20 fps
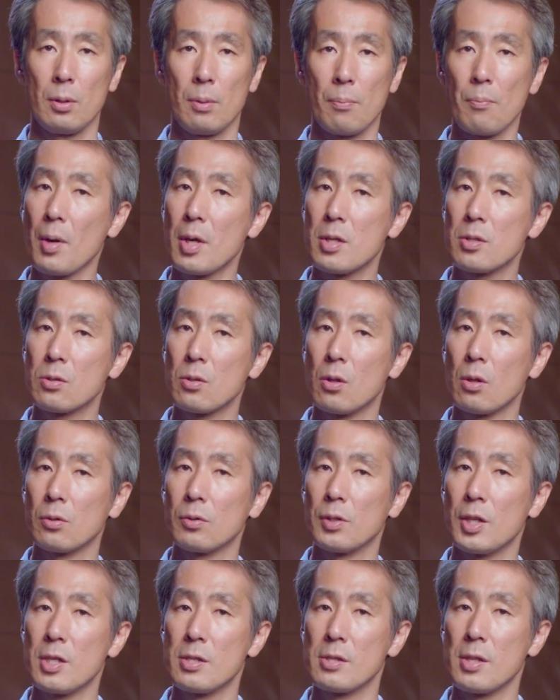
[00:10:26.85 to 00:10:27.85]
based on
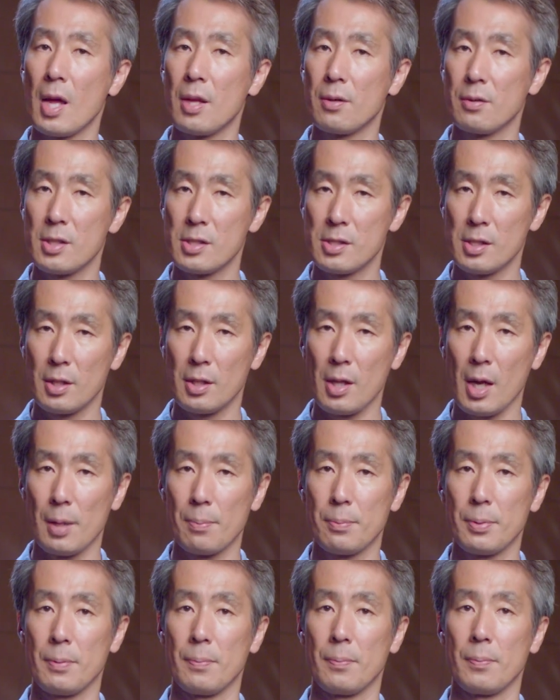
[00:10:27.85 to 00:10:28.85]
its NDC type.